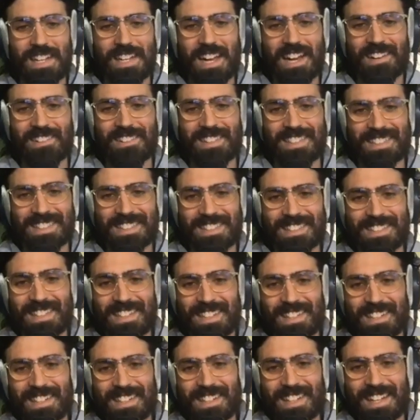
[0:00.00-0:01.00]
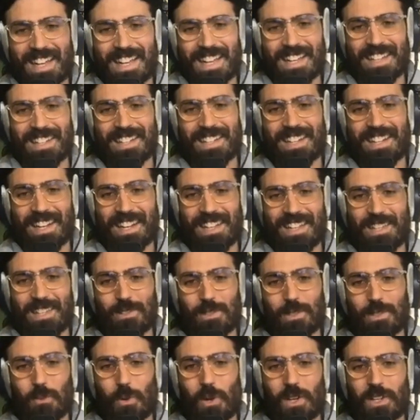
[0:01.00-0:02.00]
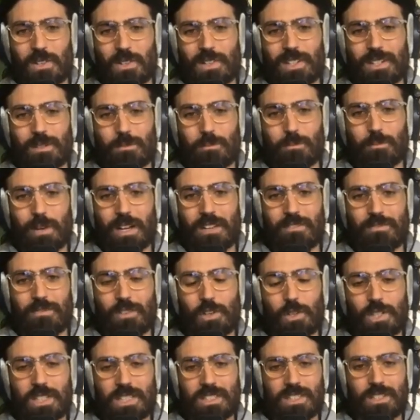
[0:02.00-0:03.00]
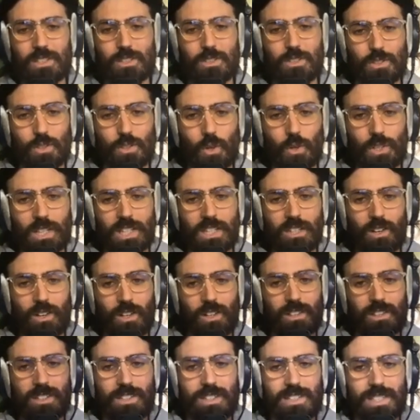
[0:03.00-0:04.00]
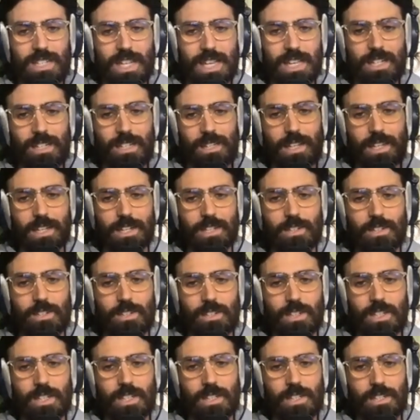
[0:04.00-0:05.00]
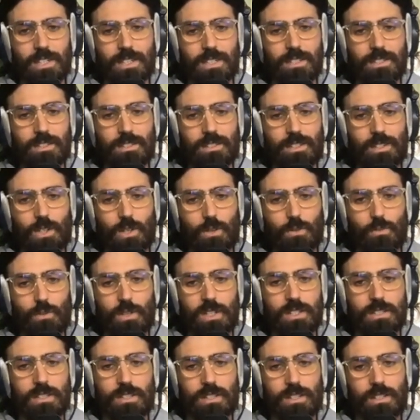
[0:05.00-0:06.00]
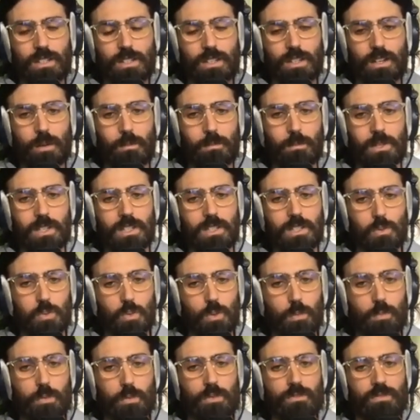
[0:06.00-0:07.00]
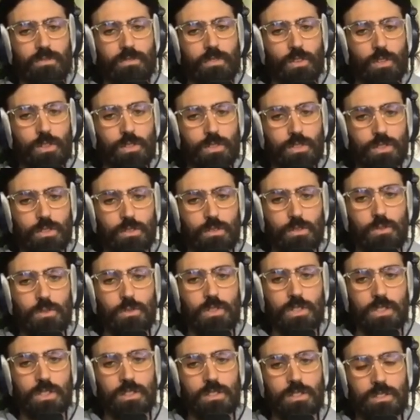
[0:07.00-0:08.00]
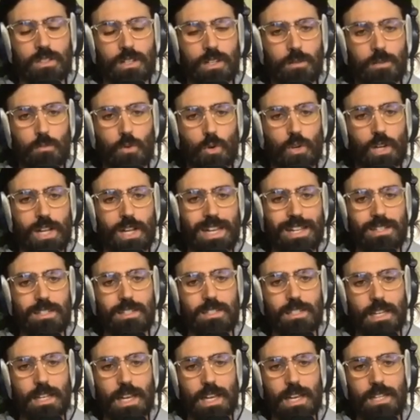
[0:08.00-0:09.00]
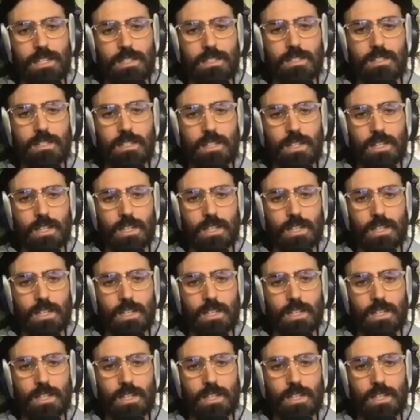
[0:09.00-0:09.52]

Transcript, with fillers: Alex. And he was wondering, by focusing solely on the data layer, is there a risk that companies will prefer solutions that are more end-to-end?